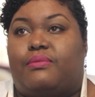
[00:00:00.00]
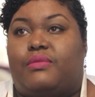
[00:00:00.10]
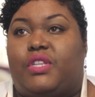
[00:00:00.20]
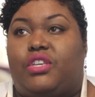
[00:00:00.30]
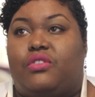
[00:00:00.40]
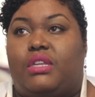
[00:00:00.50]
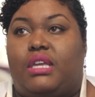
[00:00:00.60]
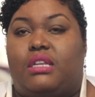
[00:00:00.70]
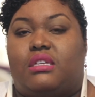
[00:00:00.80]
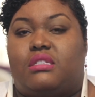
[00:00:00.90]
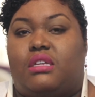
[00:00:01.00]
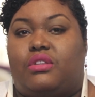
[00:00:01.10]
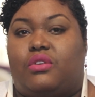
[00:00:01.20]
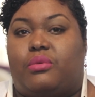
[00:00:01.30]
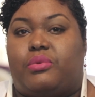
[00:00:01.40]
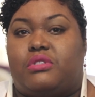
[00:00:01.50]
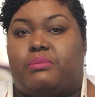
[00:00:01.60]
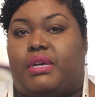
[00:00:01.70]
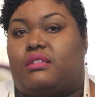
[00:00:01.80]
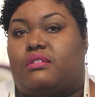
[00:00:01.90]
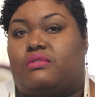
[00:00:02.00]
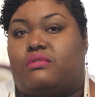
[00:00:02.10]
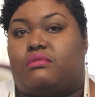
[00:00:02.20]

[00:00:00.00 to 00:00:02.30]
the uniqueness in your perspective.